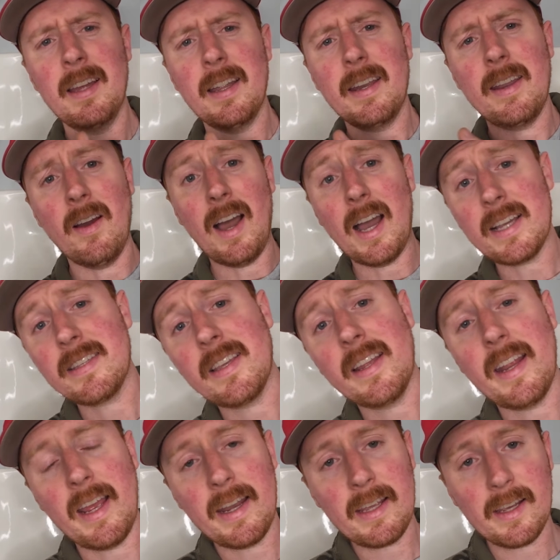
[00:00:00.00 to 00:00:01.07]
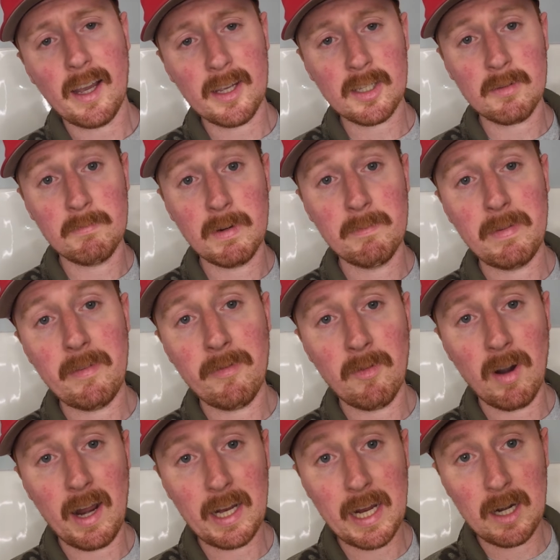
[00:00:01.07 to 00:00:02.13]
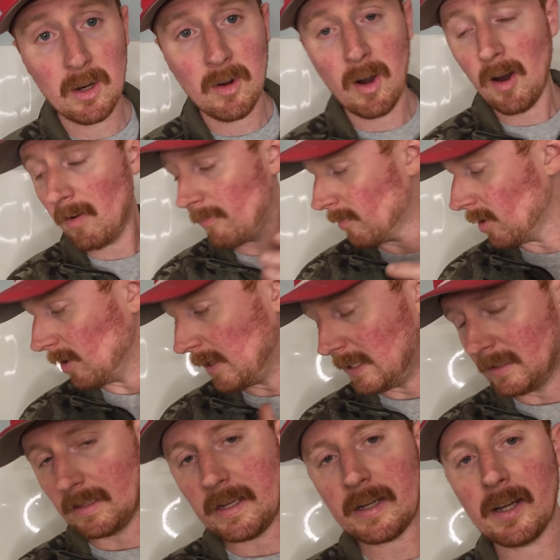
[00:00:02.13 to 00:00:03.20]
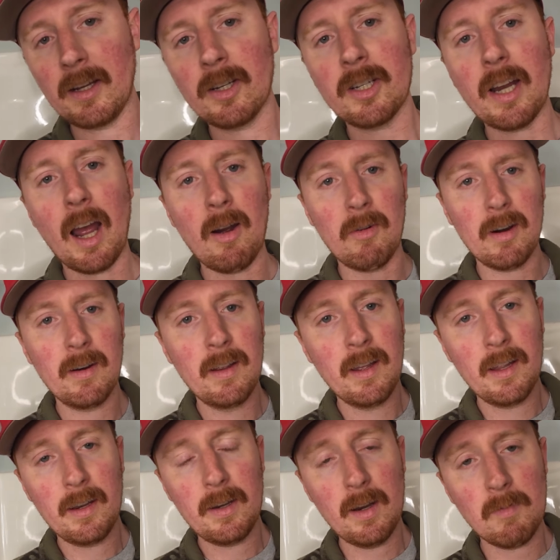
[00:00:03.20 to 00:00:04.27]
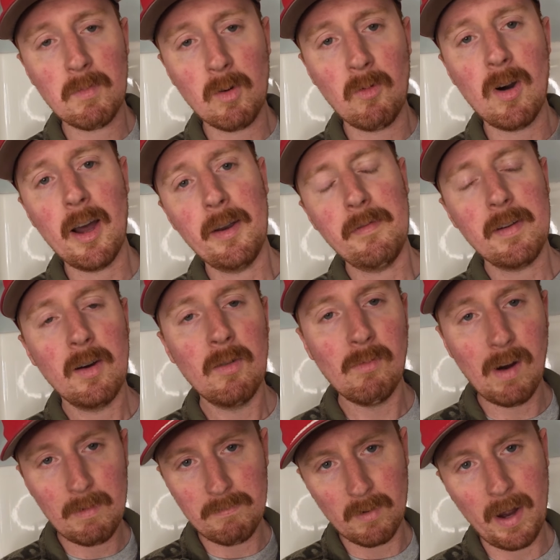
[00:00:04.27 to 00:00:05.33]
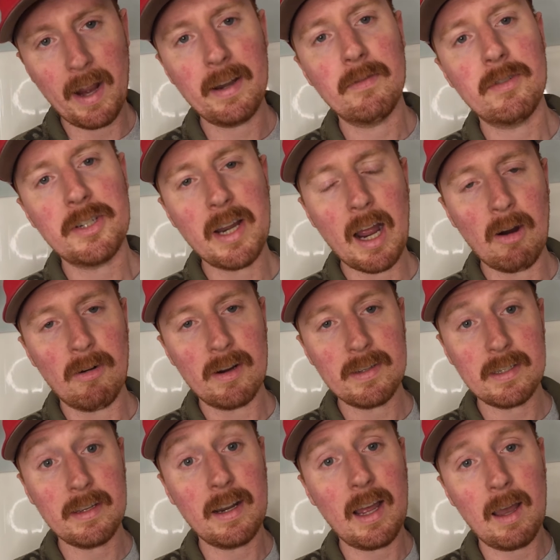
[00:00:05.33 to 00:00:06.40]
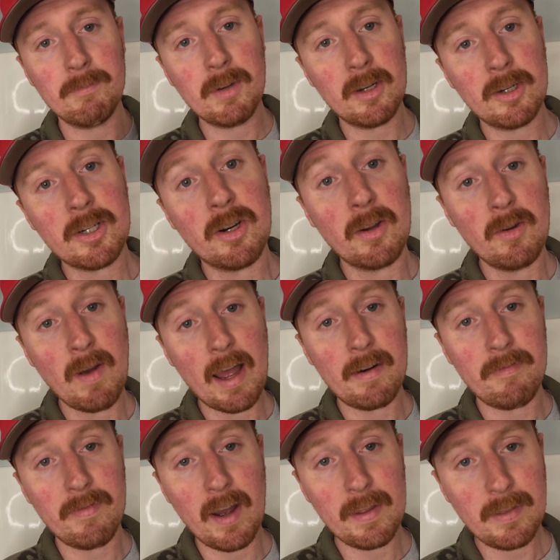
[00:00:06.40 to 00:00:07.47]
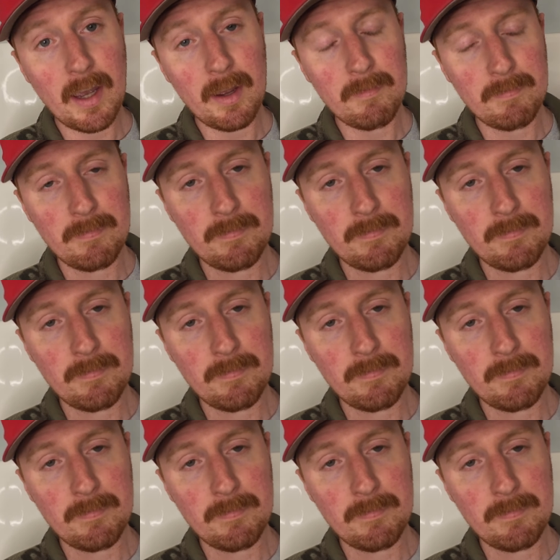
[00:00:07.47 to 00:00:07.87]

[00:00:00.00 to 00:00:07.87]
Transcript: Now, I say to any customer before I get a call for a leaking shower, number one, what brand of shower is it? I'm going to show you how to find that.